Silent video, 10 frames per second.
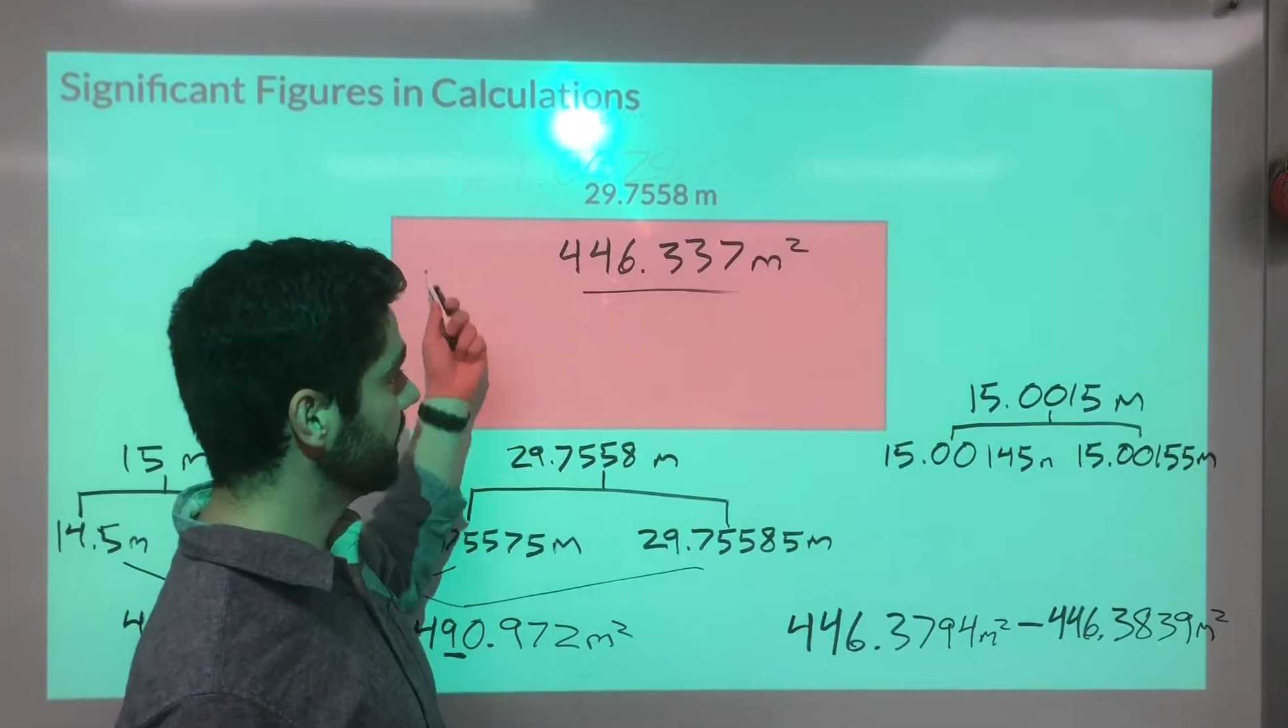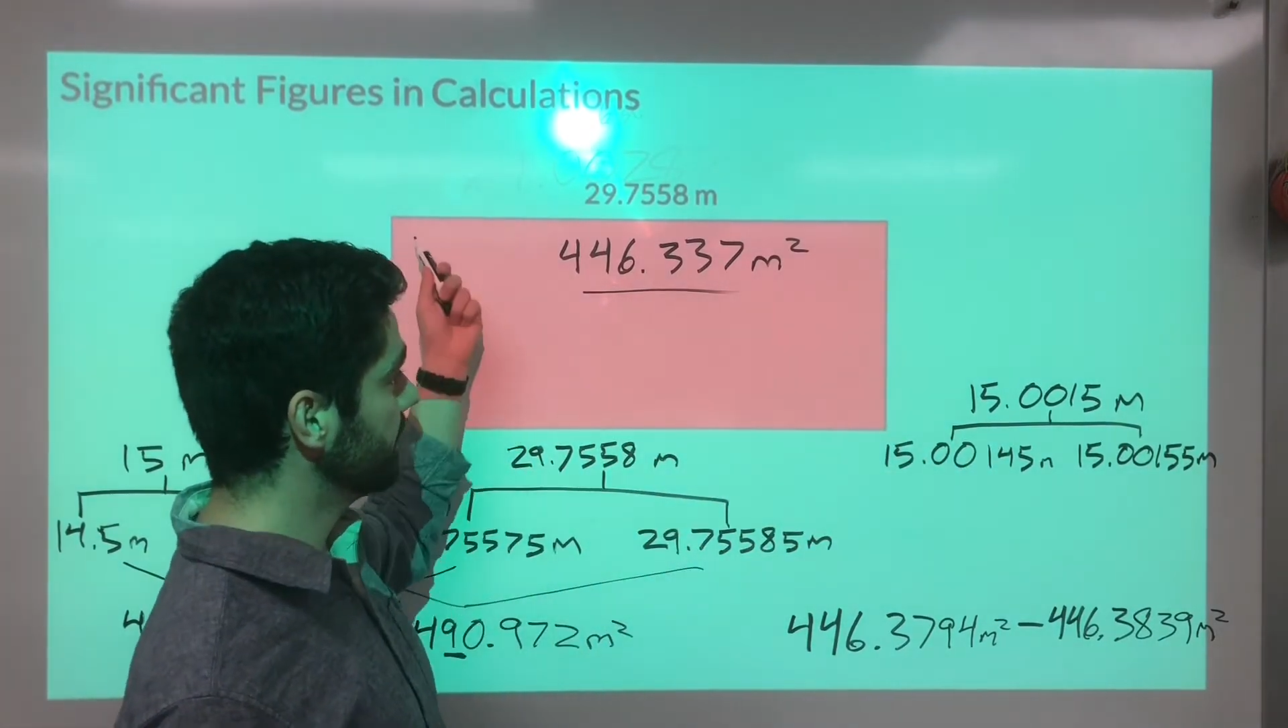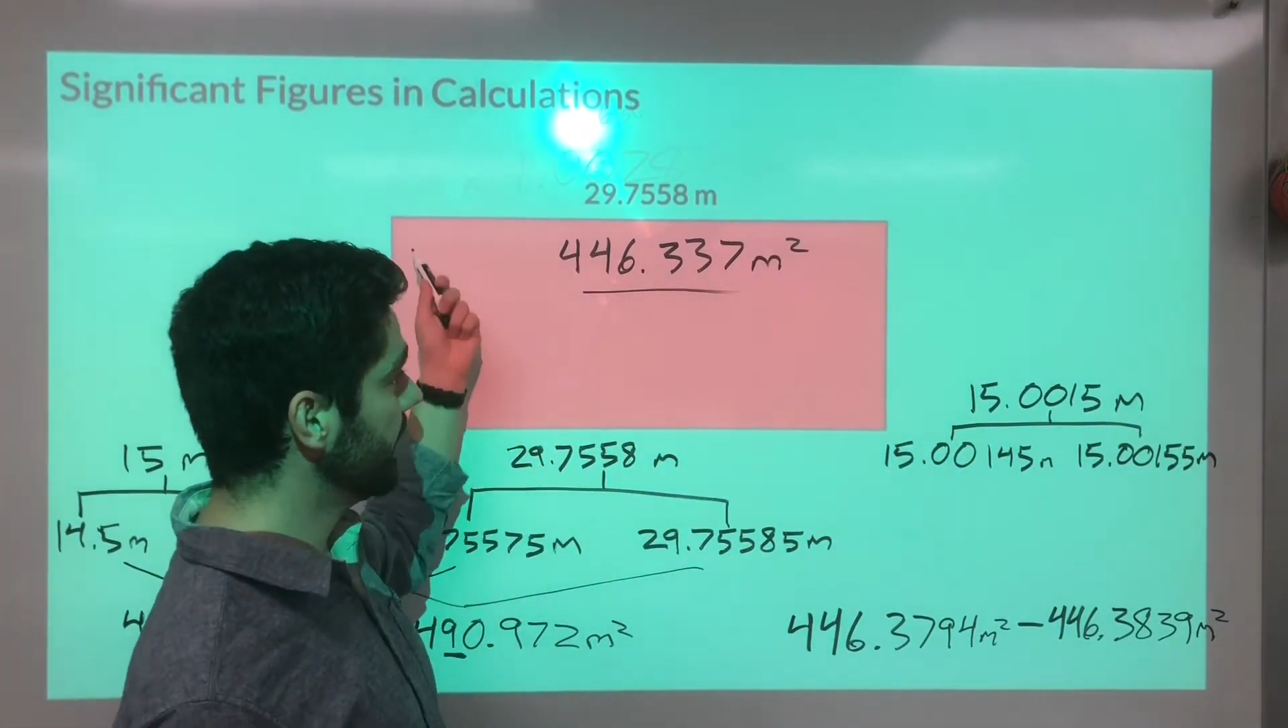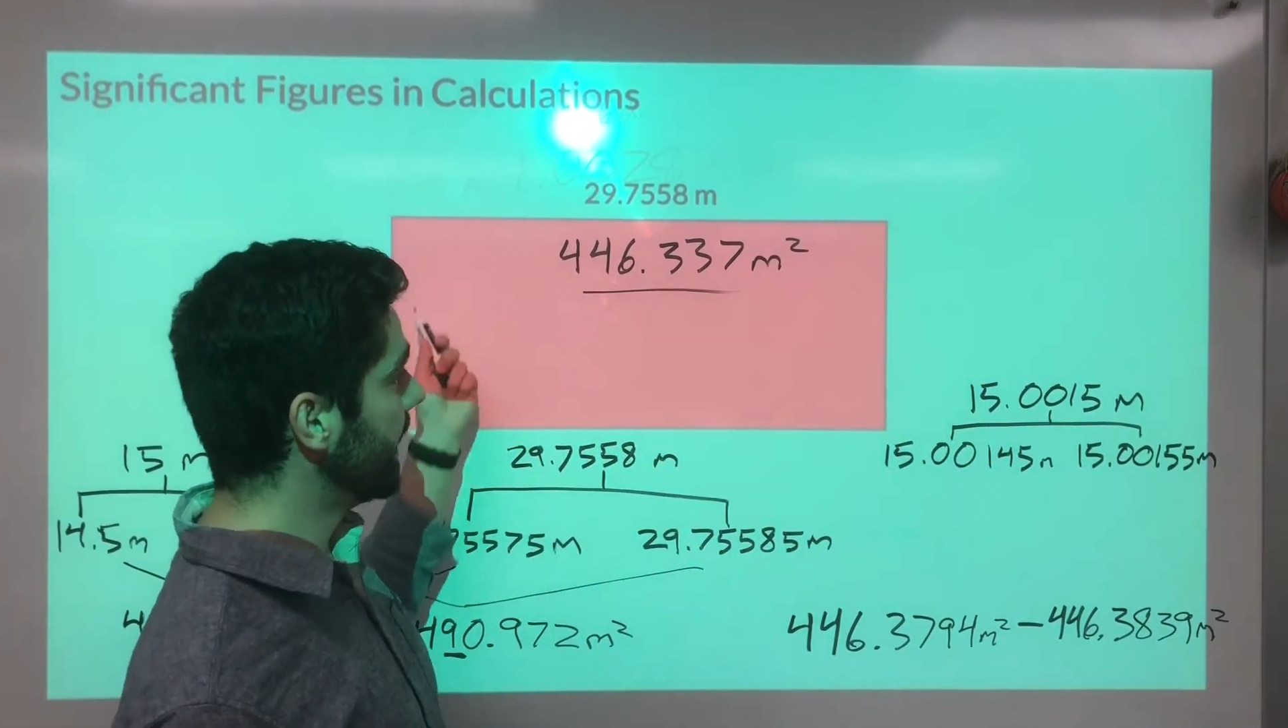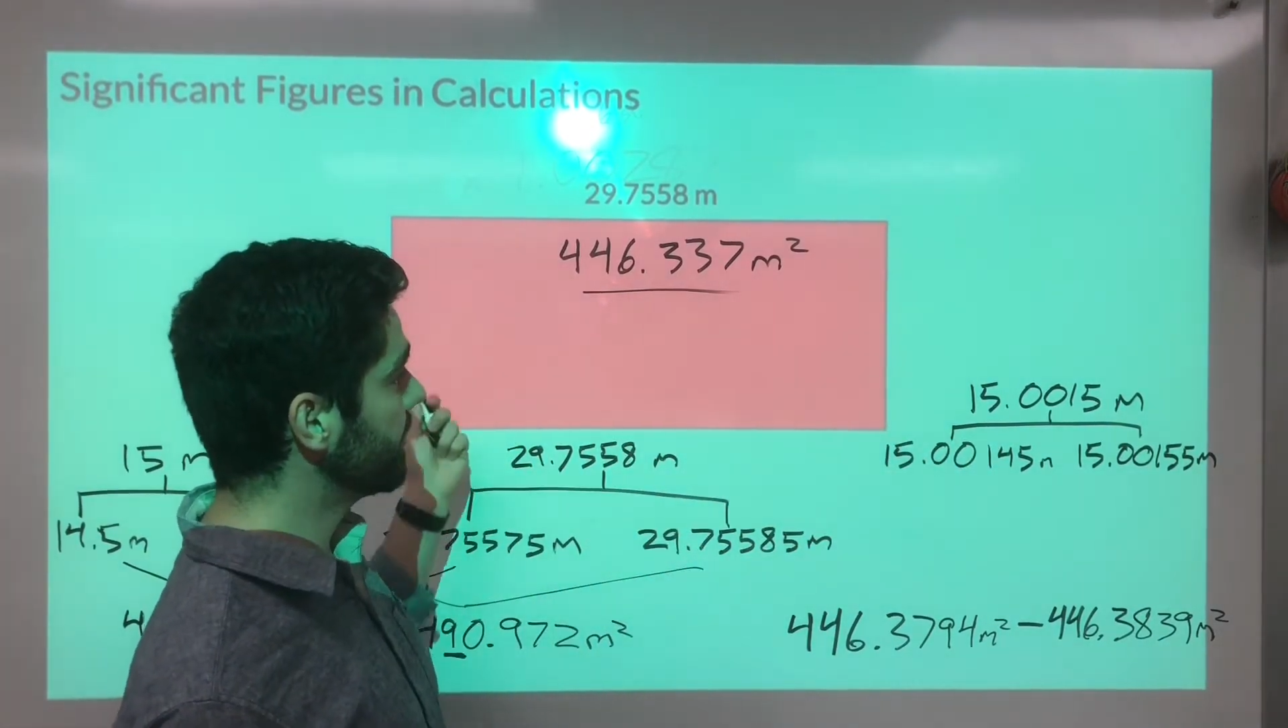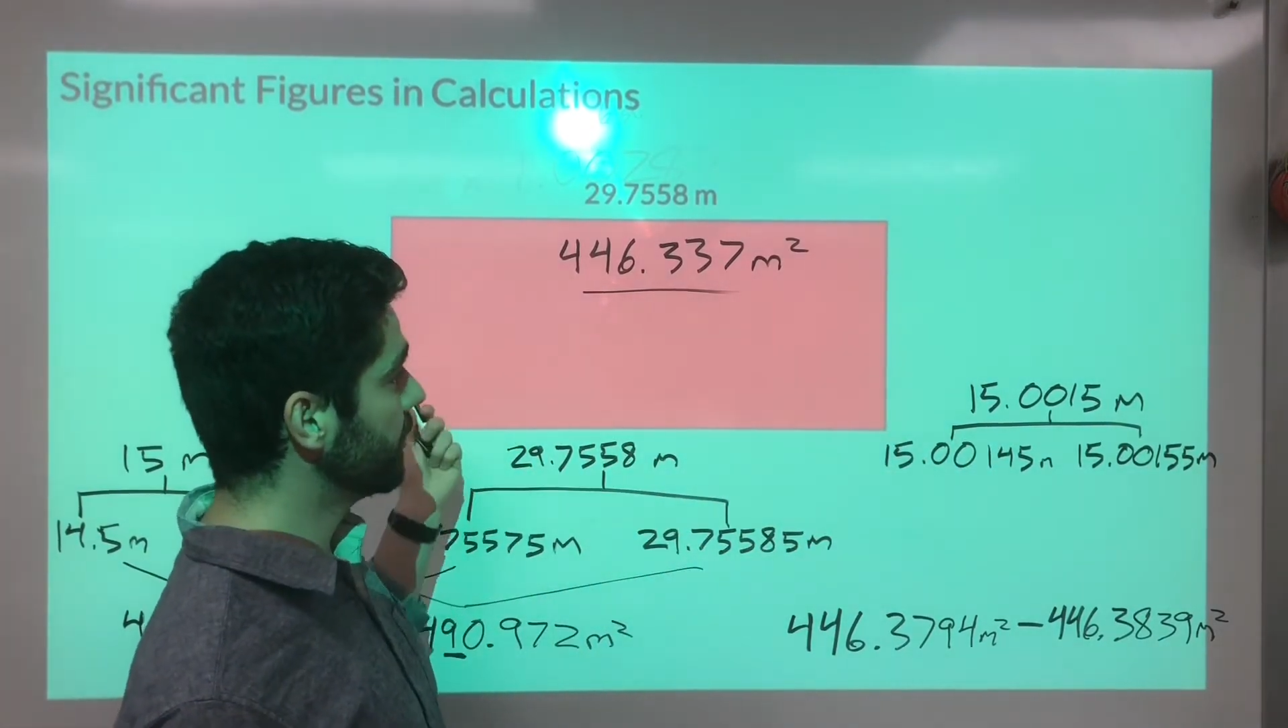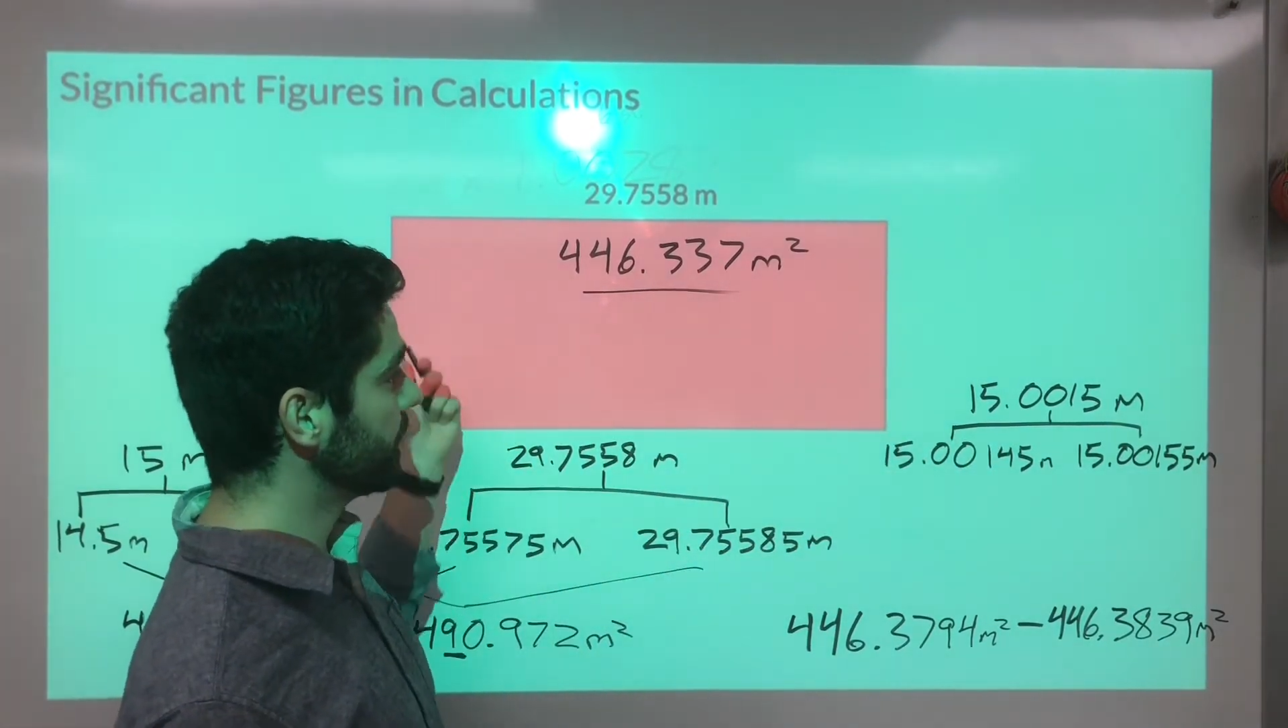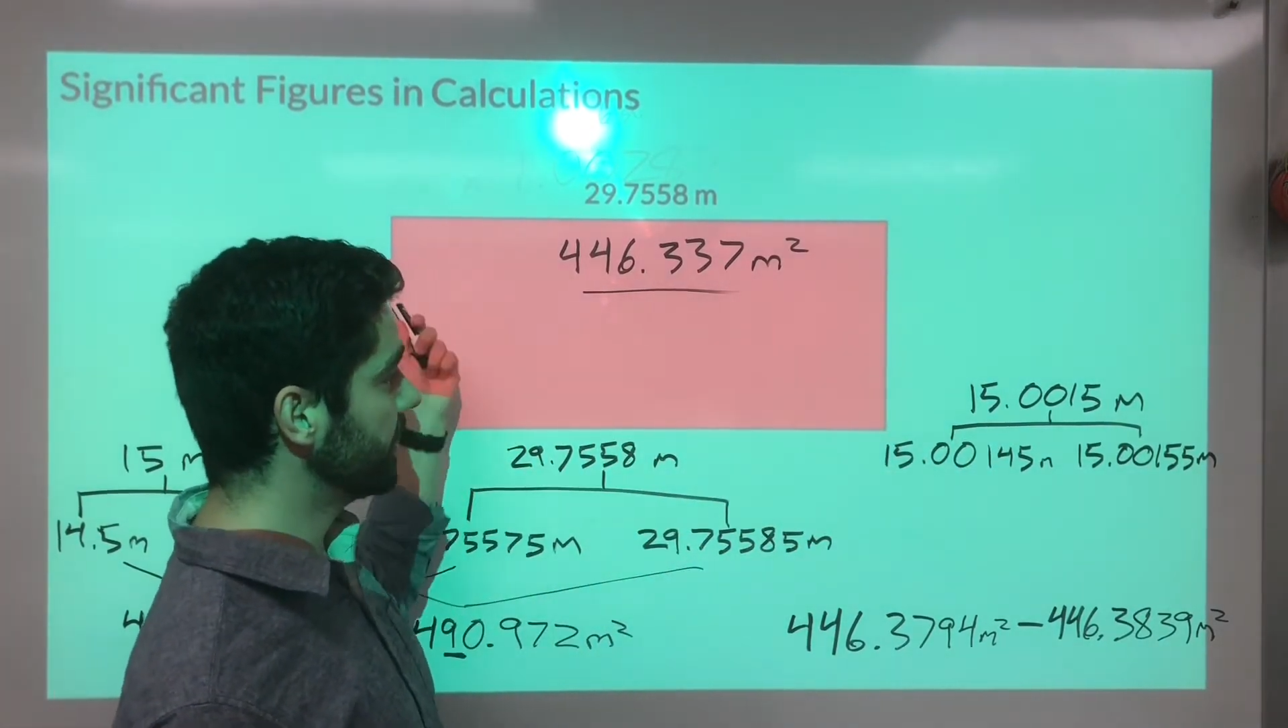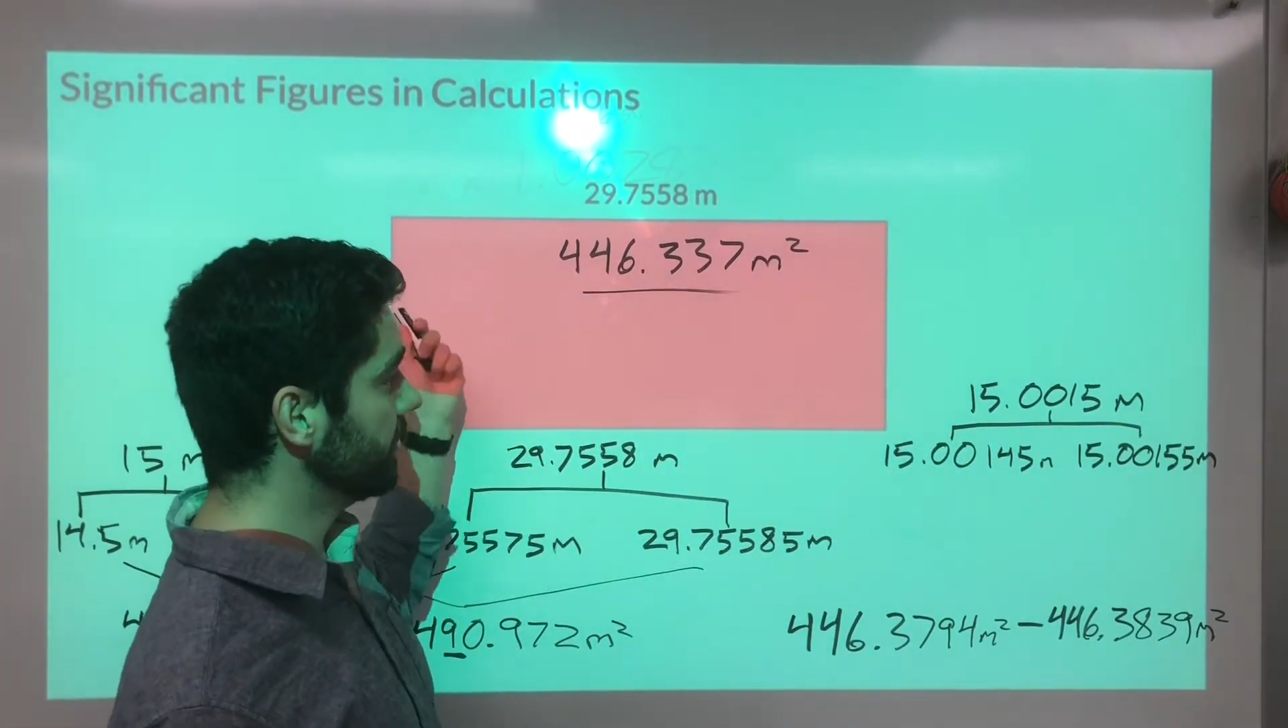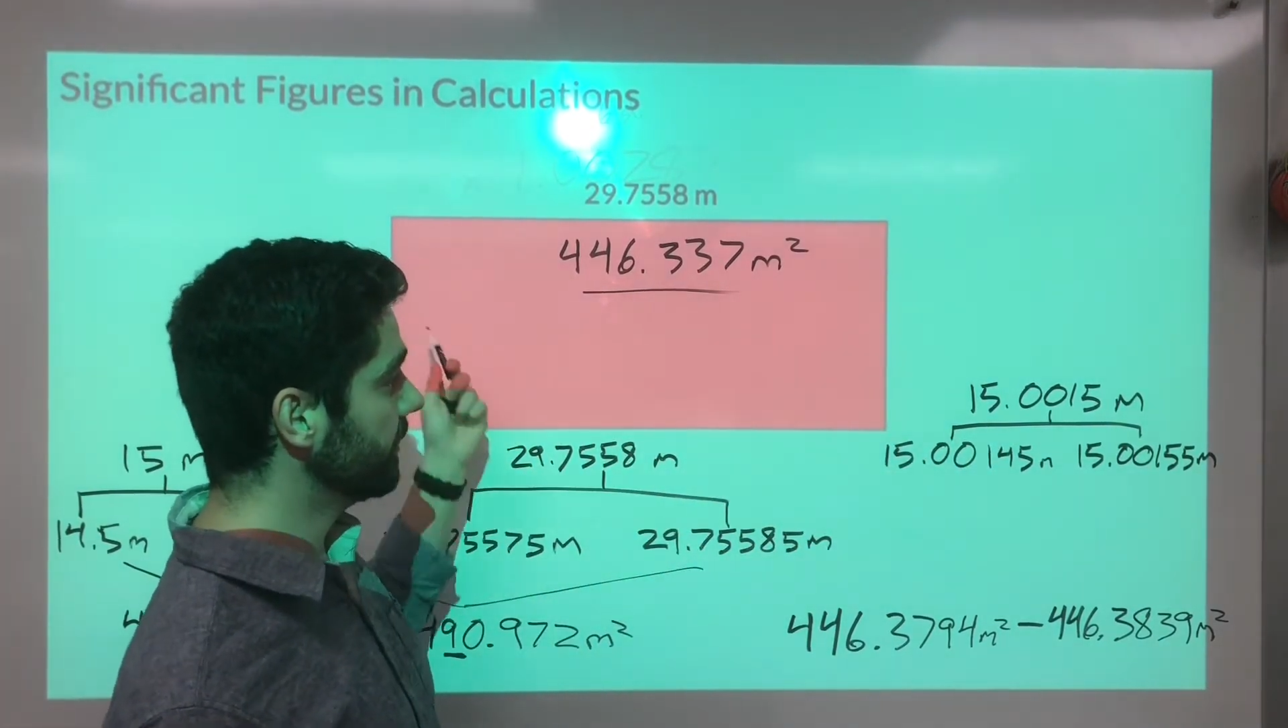length
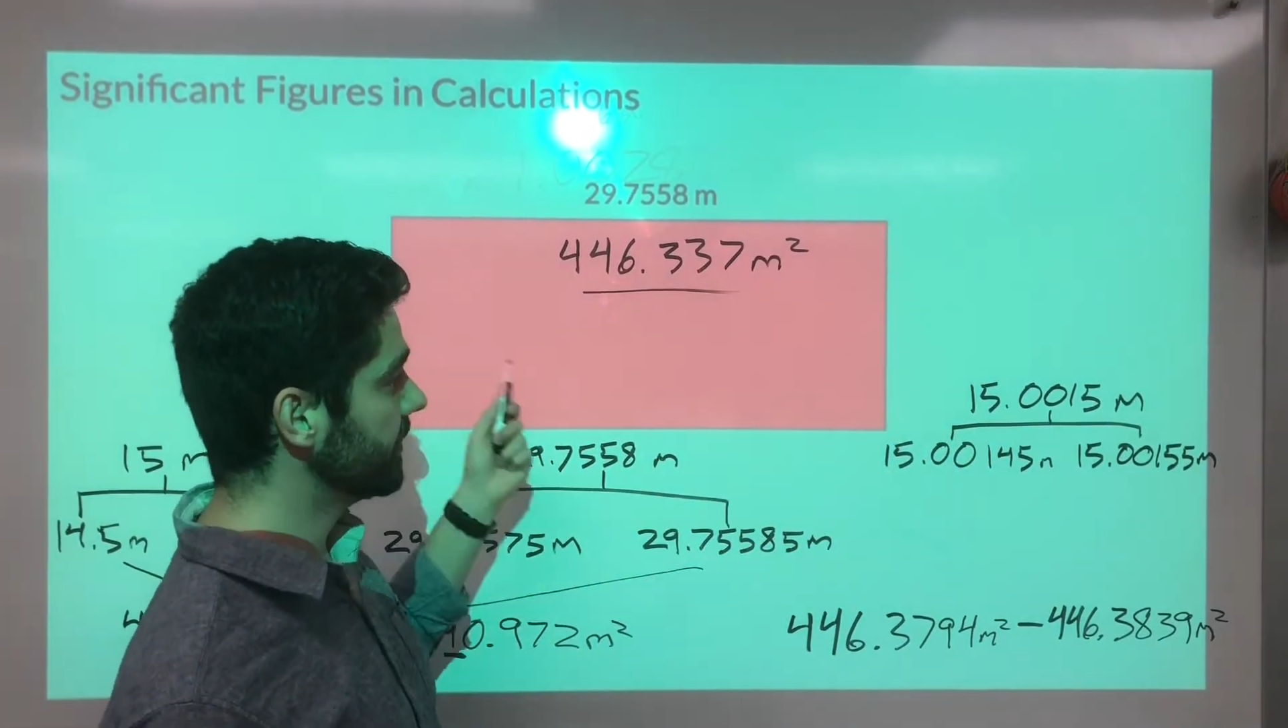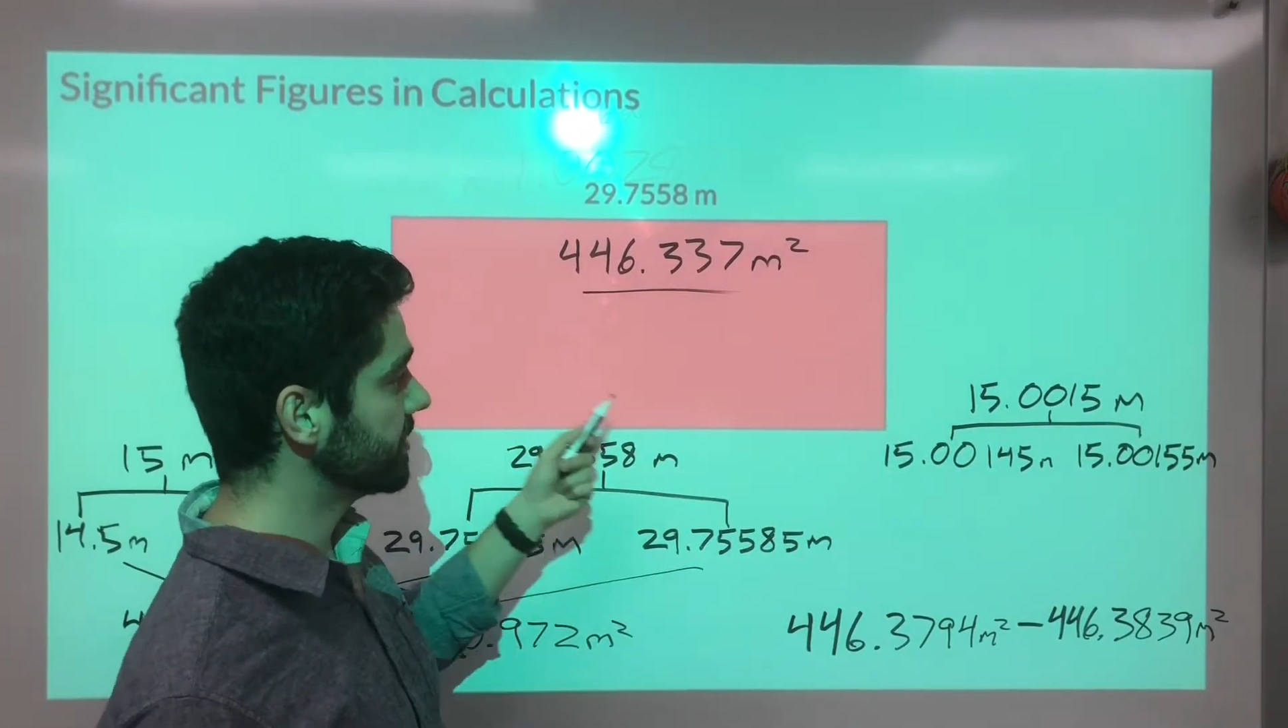over here of